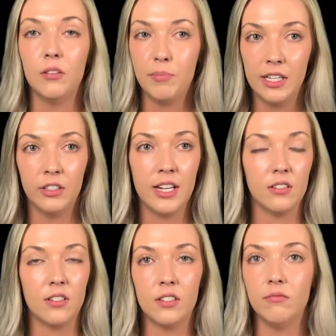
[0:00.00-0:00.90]

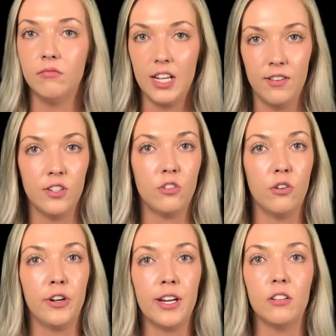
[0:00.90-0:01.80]
buildings,
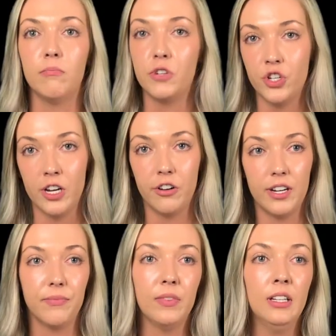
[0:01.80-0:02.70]
inventory, machinery.